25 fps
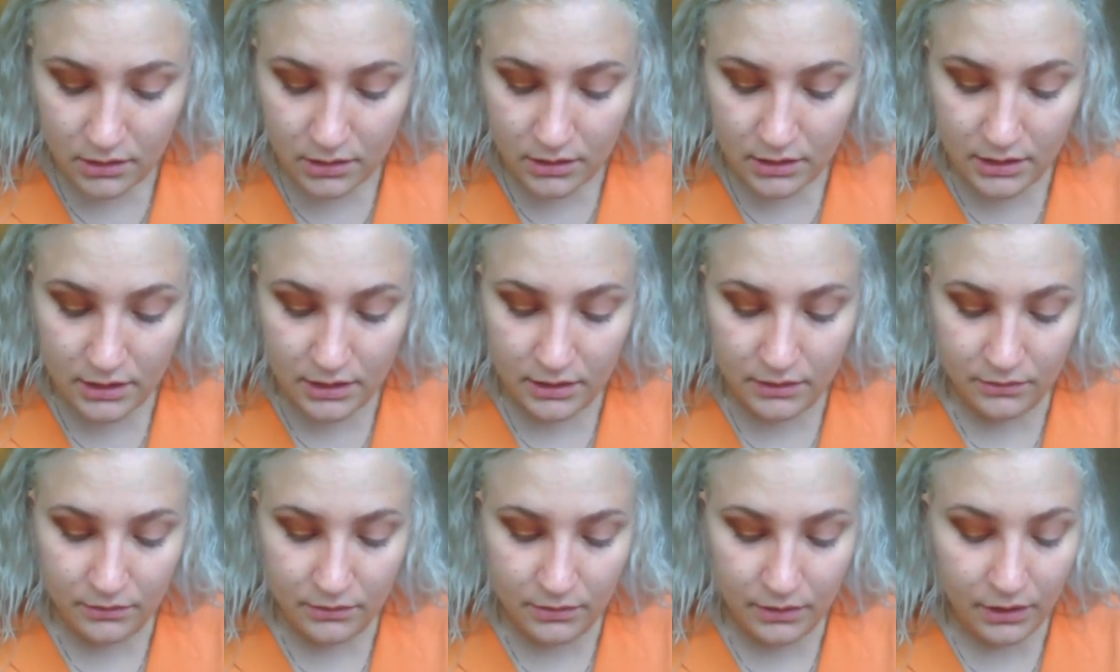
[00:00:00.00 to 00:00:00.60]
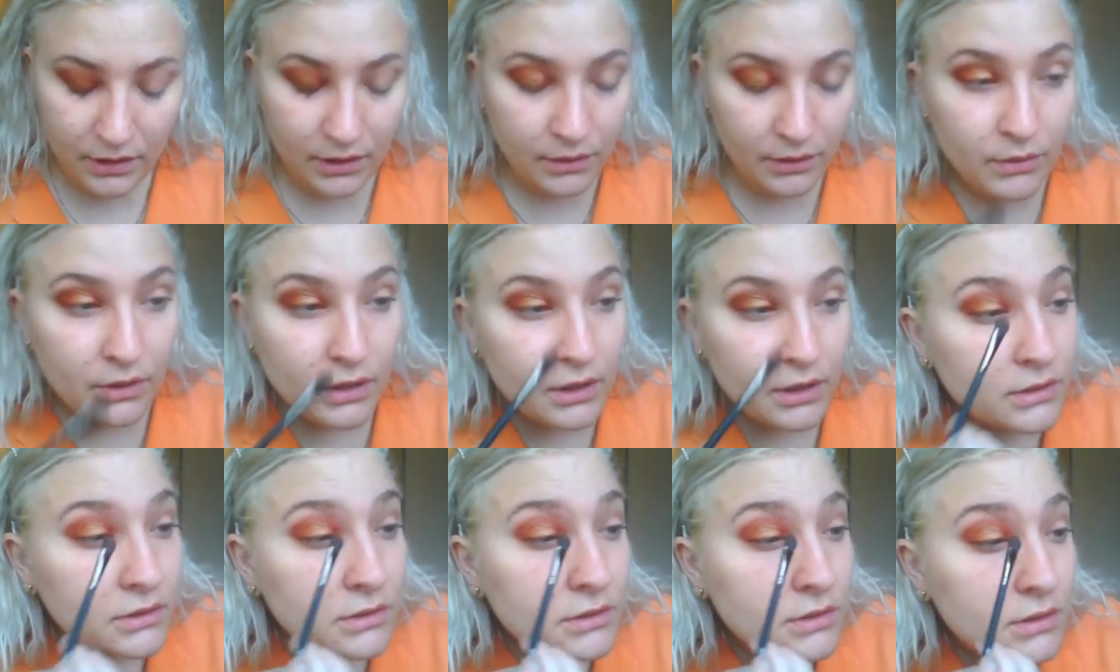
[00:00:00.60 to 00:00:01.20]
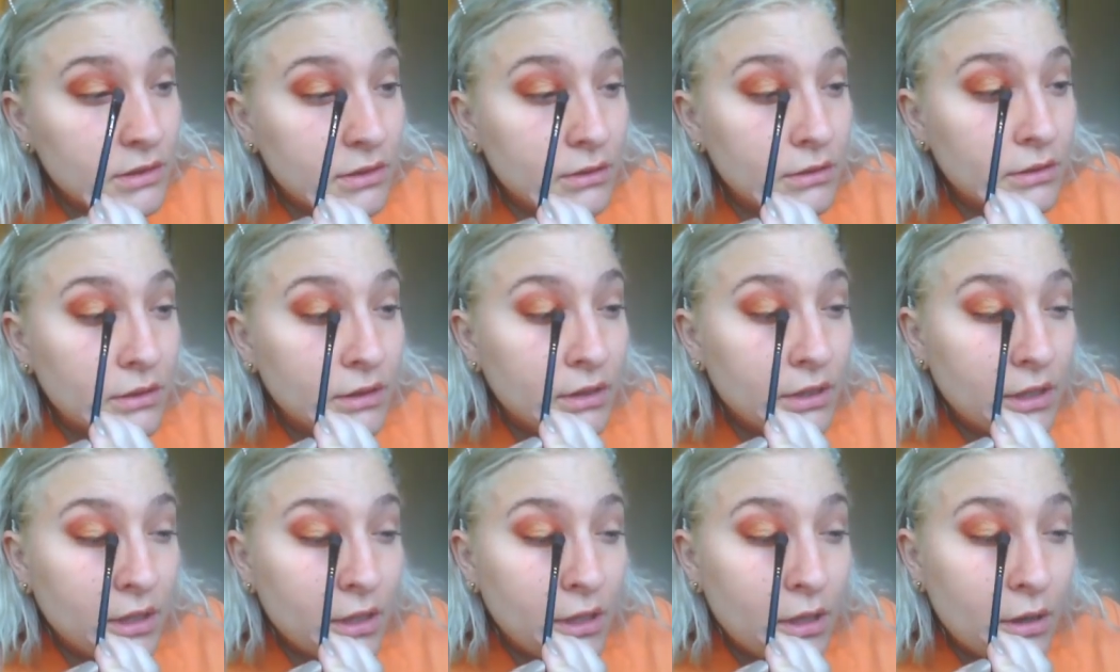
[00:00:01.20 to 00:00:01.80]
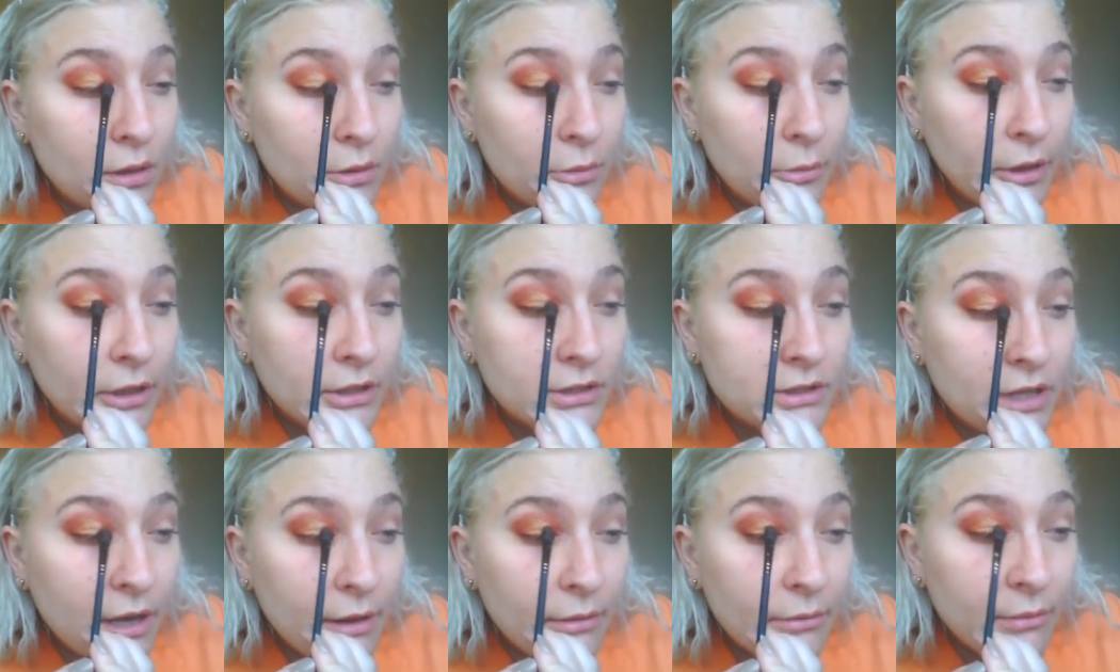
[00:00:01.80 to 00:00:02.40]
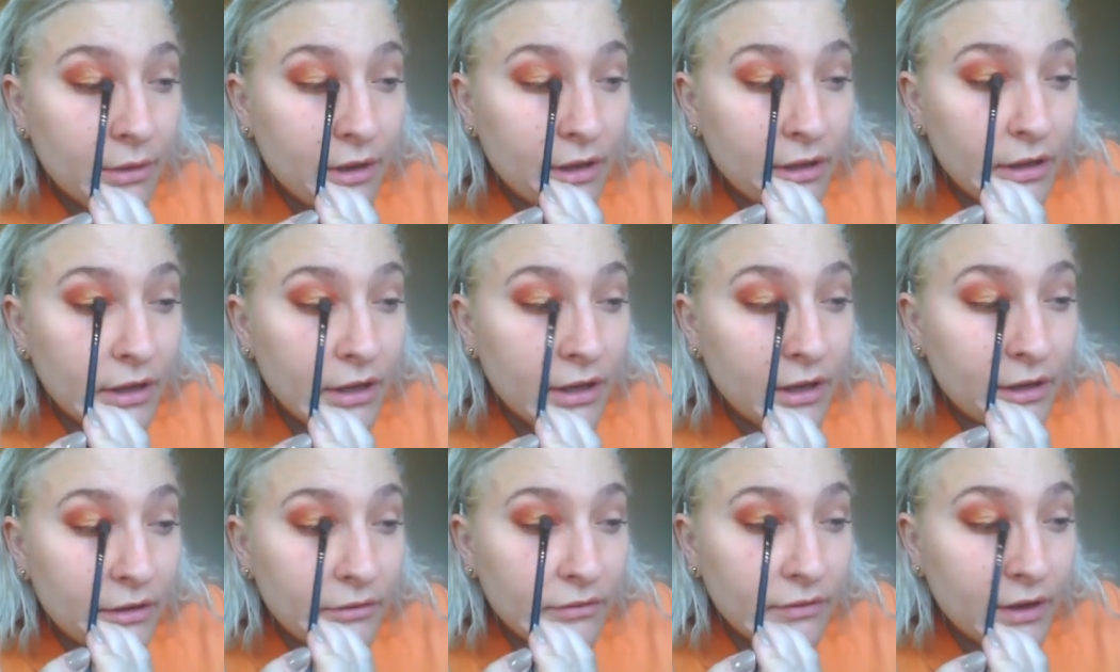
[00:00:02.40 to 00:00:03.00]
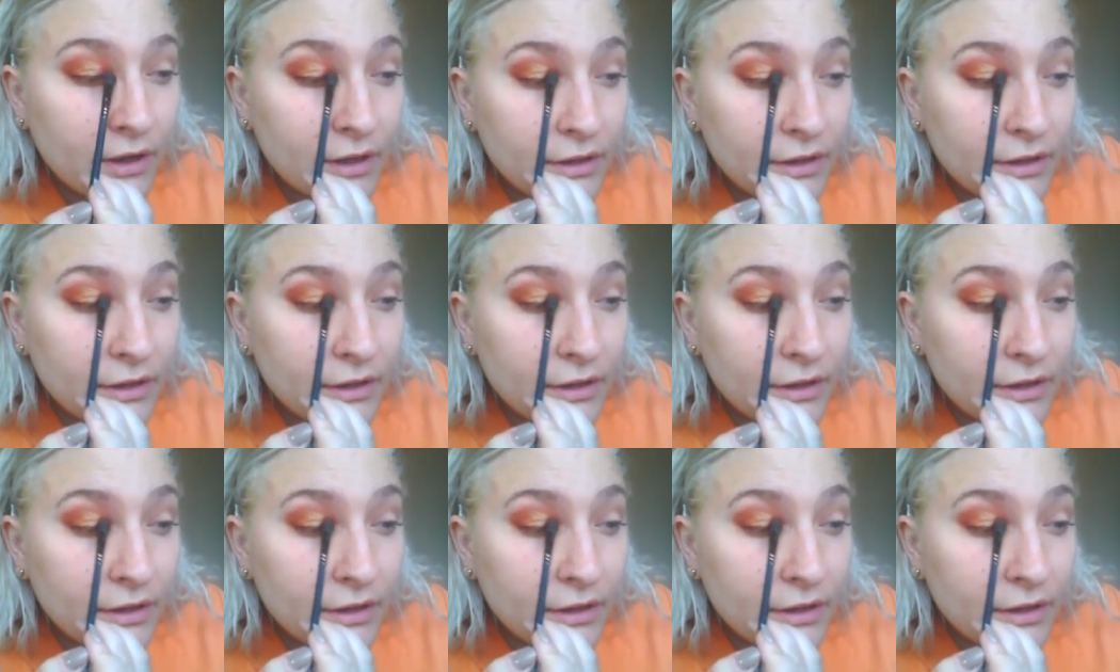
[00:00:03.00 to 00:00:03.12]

and it really was the best time of my life.